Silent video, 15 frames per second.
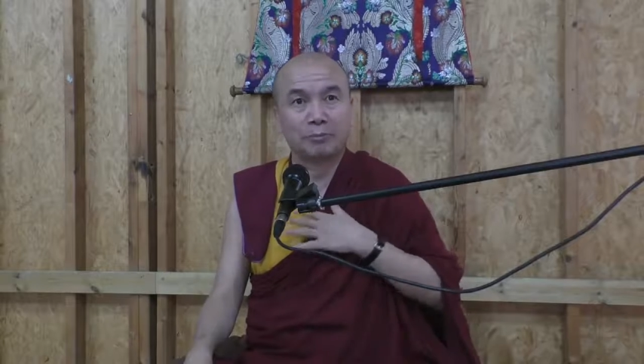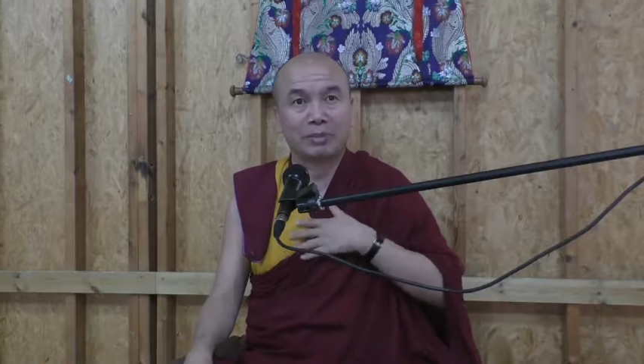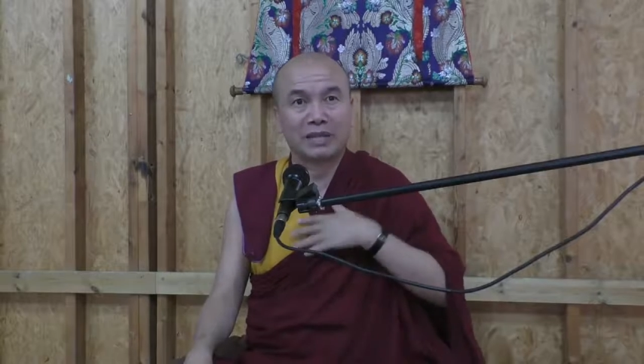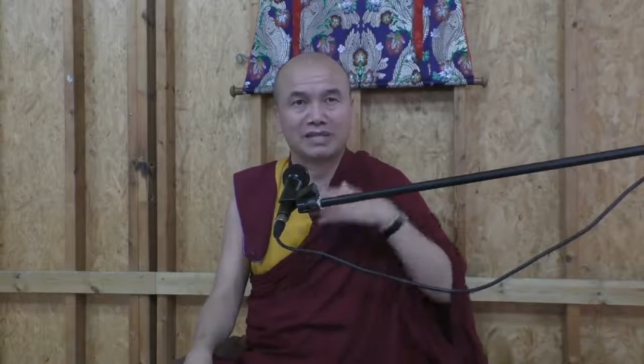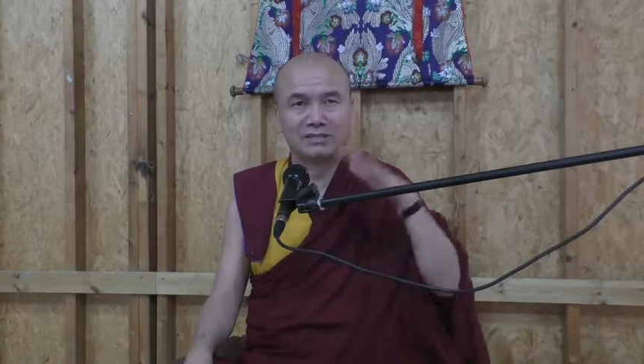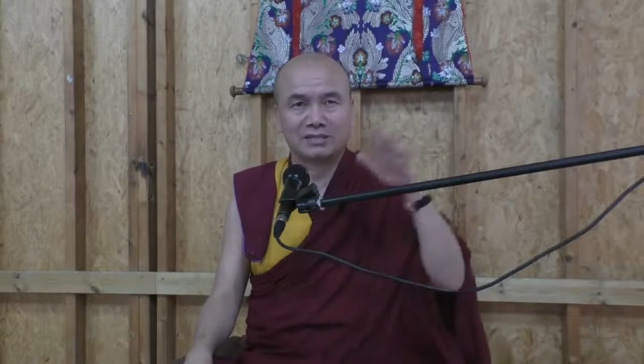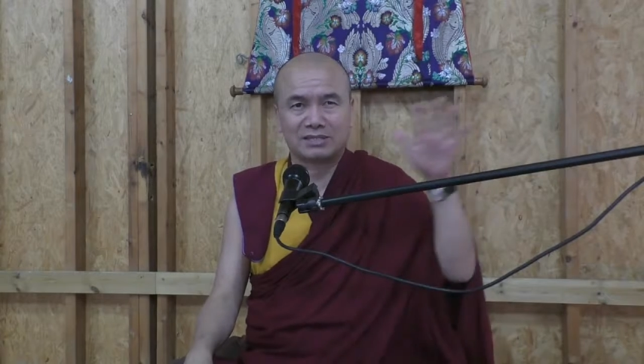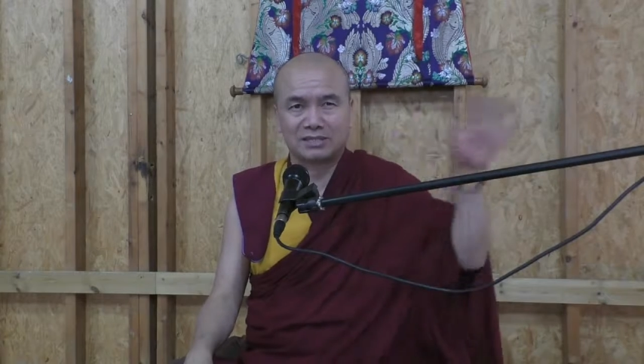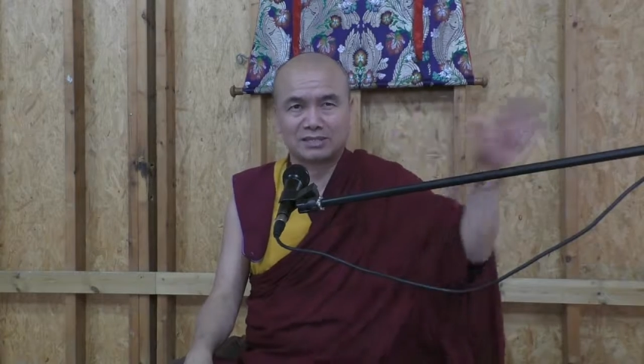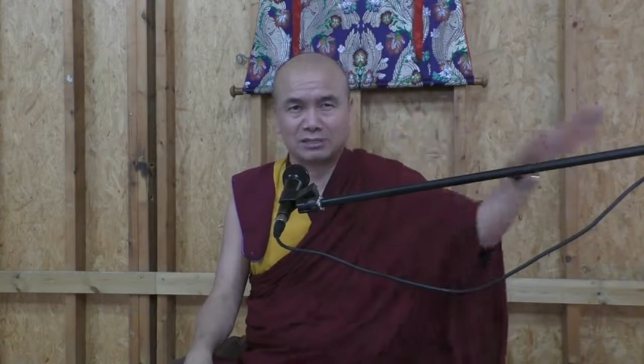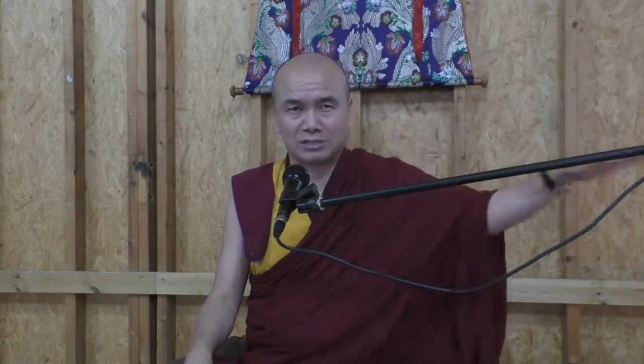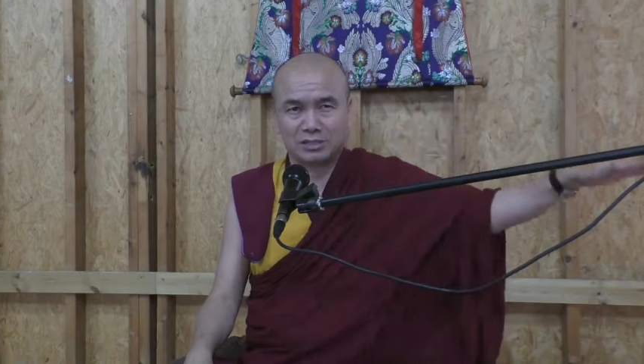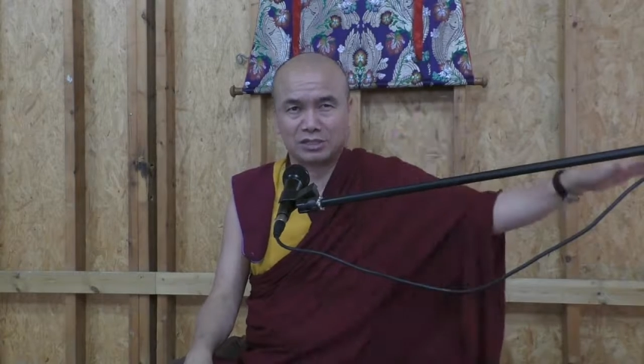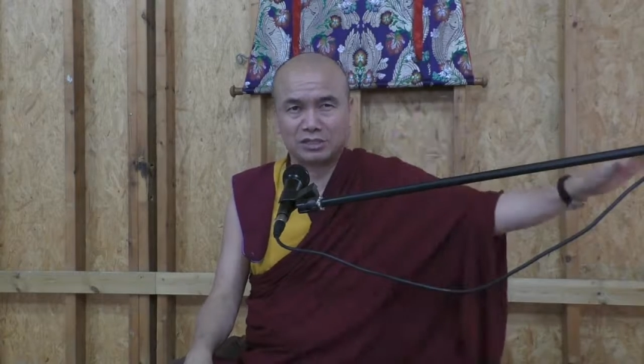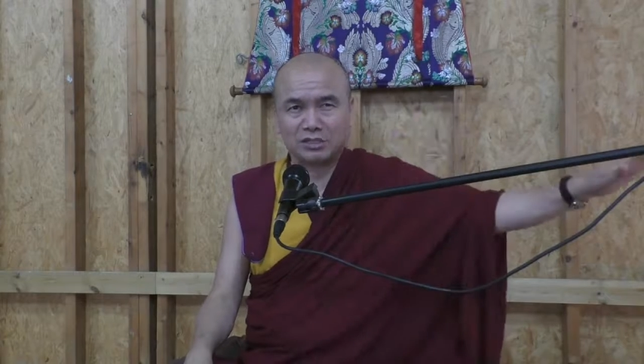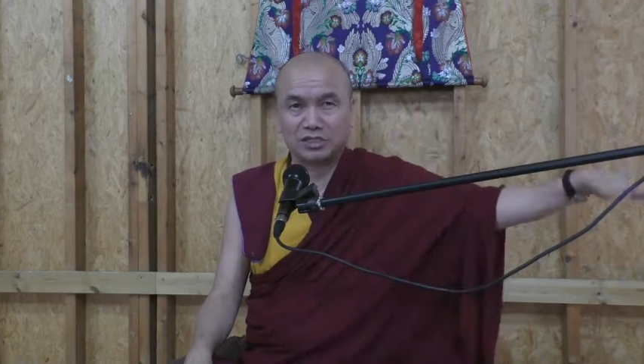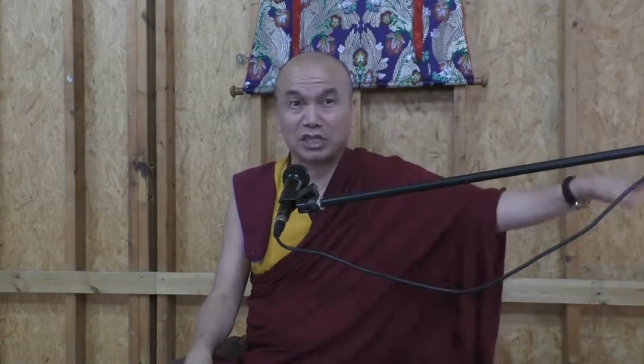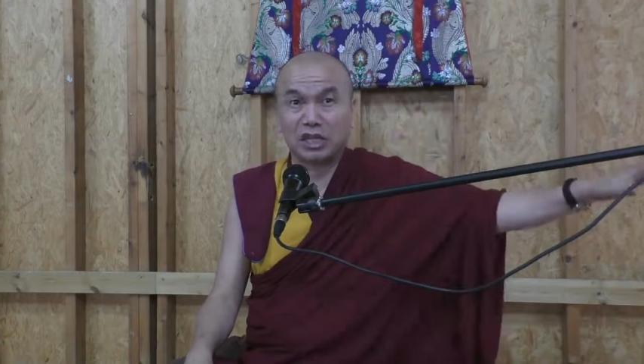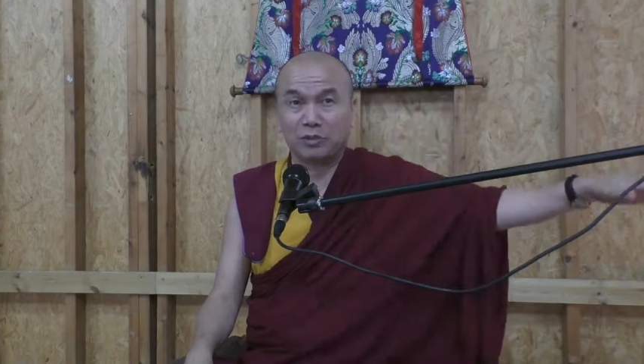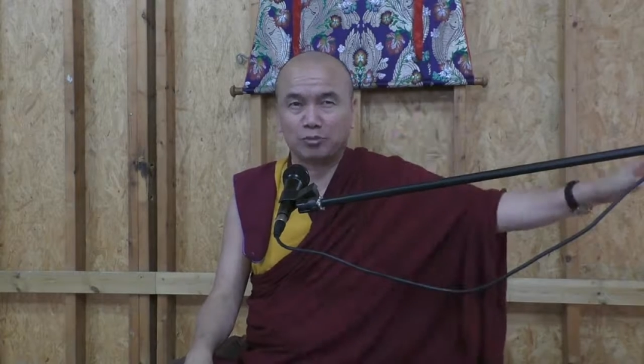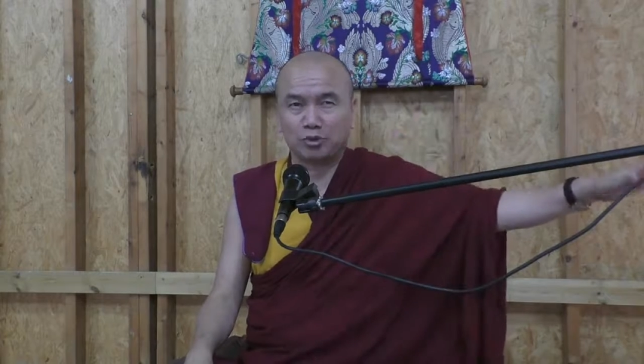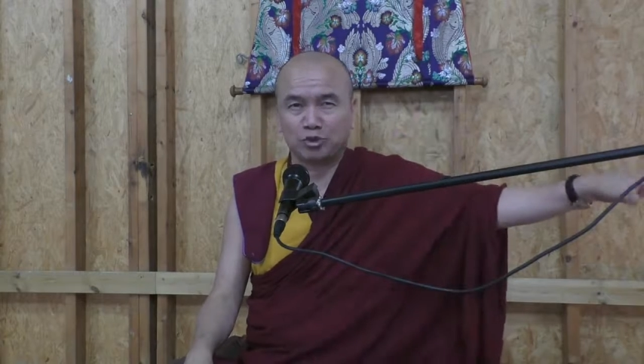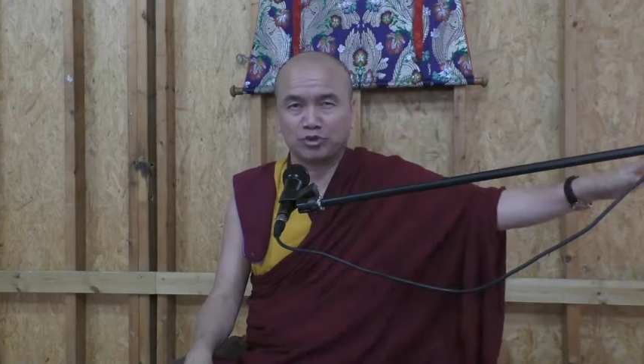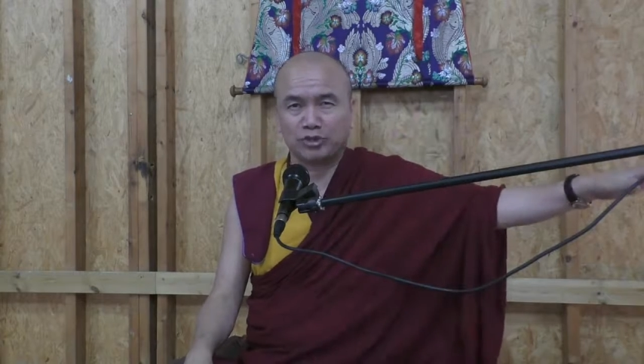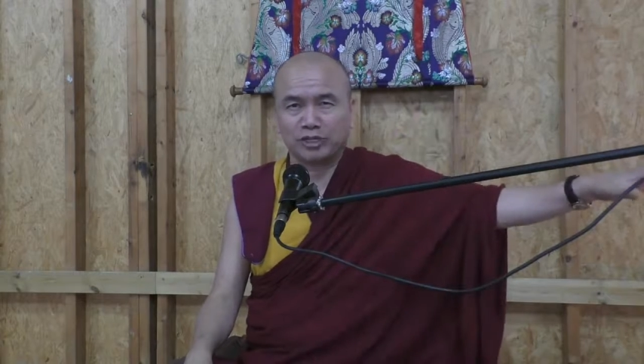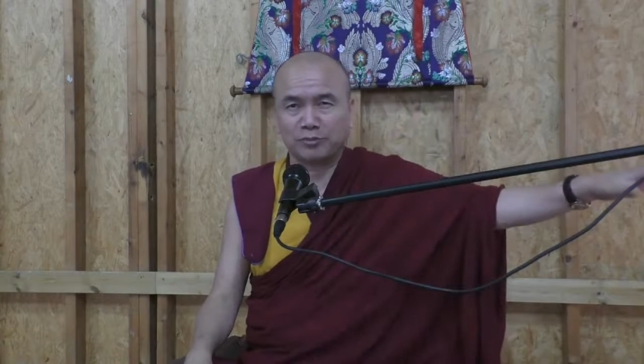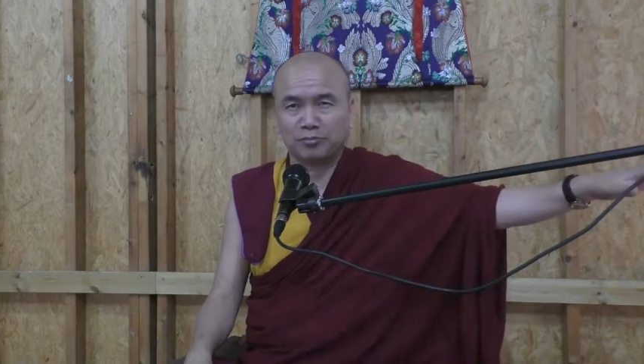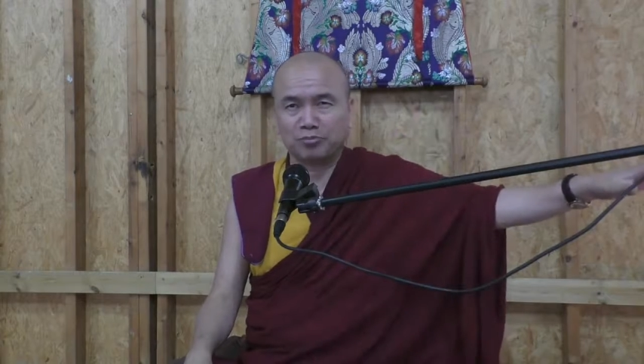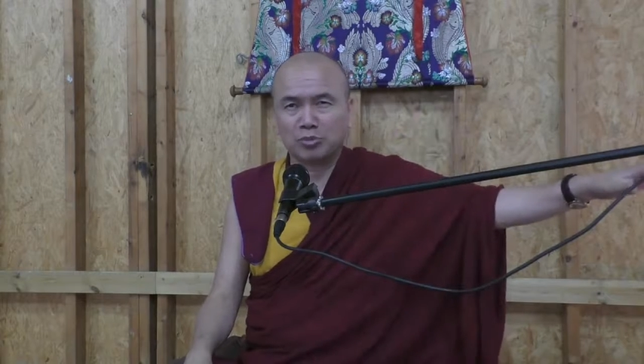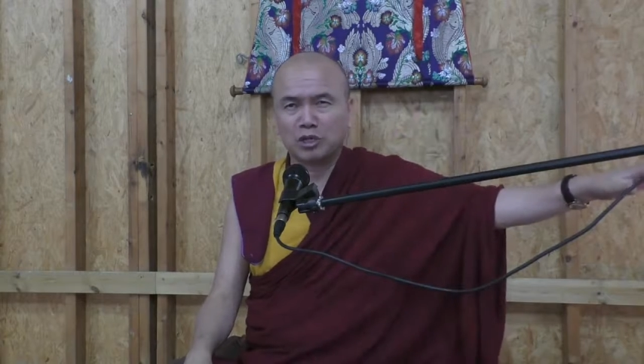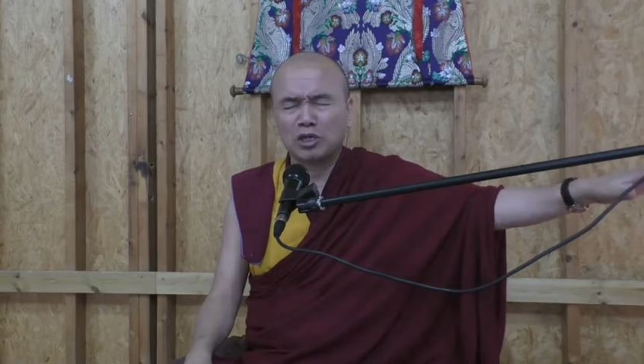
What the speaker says: blessed Shariputra,